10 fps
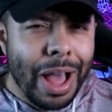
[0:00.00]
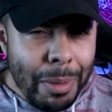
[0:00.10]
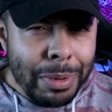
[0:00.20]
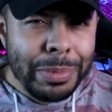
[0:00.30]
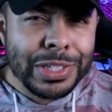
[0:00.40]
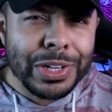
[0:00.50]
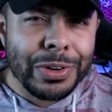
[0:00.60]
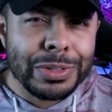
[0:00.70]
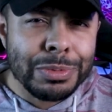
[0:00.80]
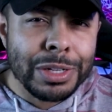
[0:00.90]
I'm gonna be
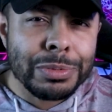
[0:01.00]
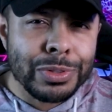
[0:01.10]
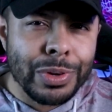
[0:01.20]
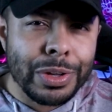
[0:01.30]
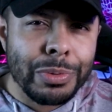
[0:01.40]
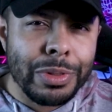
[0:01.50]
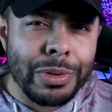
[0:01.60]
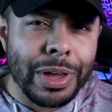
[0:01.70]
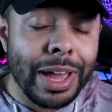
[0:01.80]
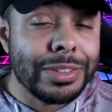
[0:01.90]
sharing some tips and tricks
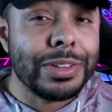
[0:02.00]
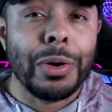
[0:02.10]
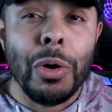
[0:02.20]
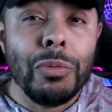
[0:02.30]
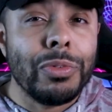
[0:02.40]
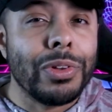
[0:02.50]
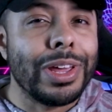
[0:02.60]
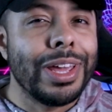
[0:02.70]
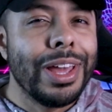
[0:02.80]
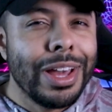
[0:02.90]
with you guys and
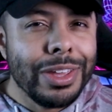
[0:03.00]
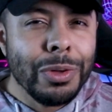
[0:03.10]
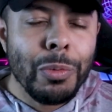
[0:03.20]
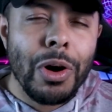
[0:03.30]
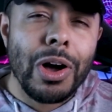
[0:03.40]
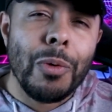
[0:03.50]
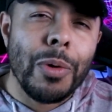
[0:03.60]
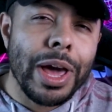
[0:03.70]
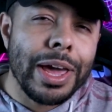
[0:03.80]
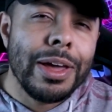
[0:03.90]
hopefully you'll walk
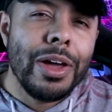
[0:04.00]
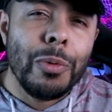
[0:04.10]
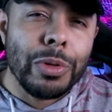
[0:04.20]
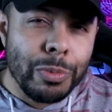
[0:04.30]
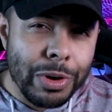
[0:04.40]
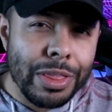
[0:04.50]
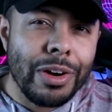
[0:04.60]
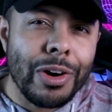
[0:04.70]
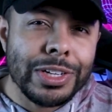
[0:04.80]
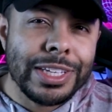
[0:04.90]
away with one of
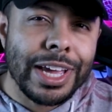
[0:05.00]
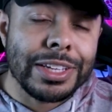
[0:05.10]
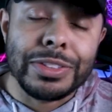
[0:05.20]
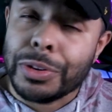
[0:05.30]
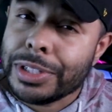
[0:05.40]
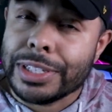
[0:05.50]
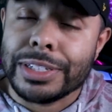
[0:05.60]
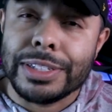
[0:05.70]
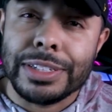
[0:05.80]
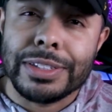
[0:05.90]
the RTX
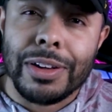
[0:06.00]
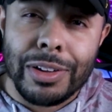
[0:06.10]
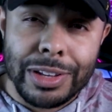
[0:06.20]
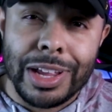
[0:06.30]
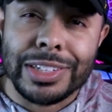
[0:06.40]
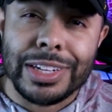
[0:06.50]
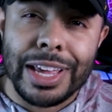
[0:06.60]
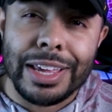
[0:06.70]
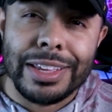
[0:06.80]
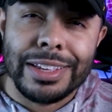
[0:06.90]
3060s on launch
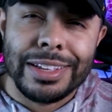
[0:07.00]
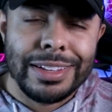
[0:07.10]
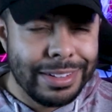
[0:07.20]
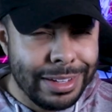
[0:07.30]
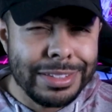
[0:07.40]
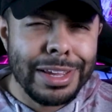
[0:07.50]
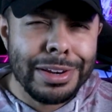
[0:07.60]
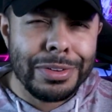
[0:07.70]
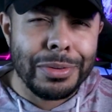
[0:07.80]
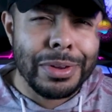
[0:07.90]
day. Let's get into